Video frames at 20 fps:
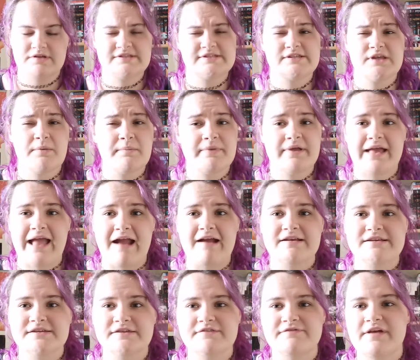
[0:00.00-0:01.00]
some
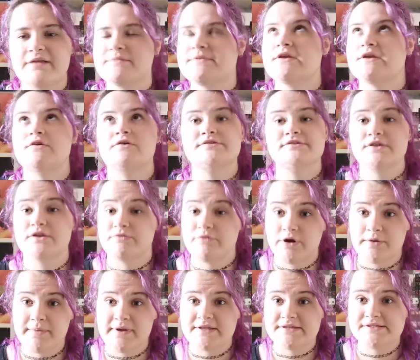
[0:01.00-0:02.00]
character development, and also the
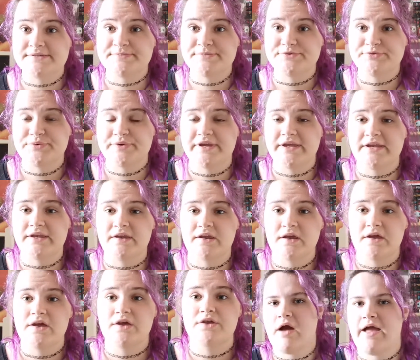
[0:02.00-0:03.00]
romance between
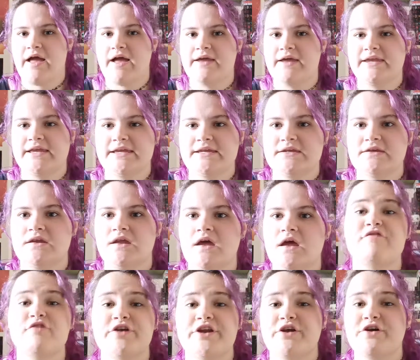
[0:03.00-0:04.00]
Maya and Eden.
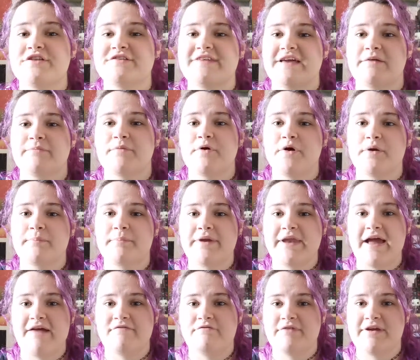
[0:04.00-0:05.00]
I've already got the second book, but
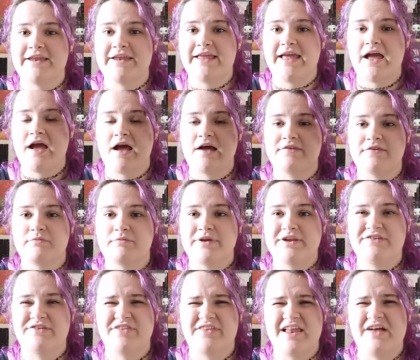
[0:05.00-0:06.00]
I haven't read it yet, as I'm
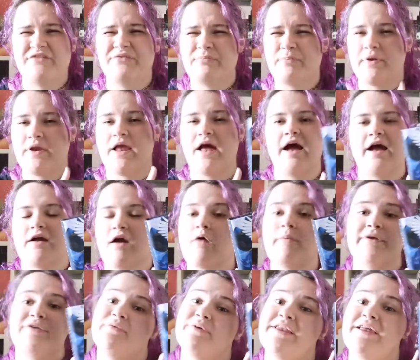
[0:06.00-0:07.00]
reading something else, but I
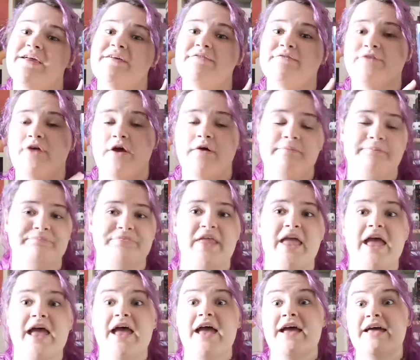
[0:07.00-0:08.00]
can't wait to read it, so
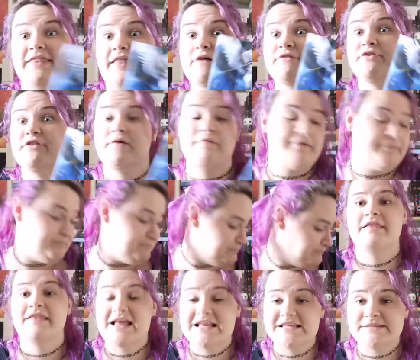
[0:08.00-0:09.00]
that was on that one.
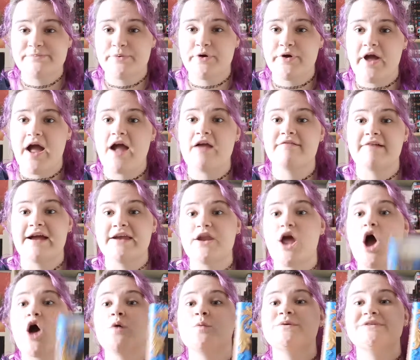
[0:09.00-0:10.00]
The last book I read
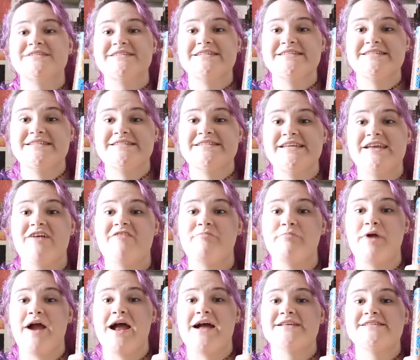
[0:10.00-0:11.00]
was The City of
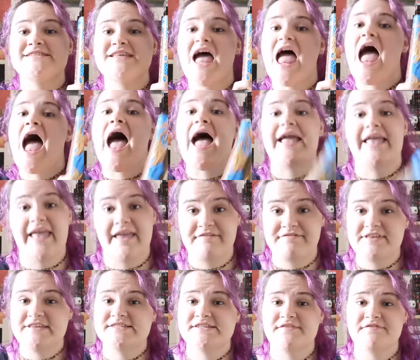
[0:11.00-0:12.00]
Brass. I gave
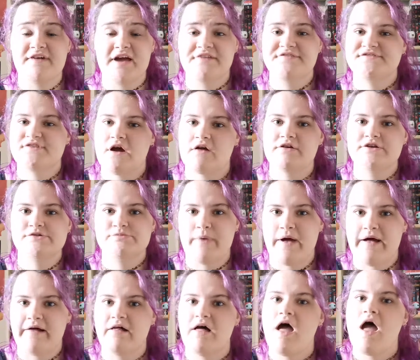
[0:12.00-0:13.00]
this a 5-star as
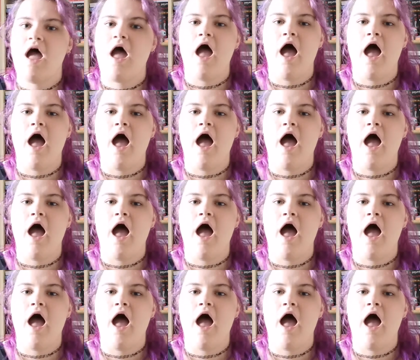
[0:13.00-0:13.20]
well.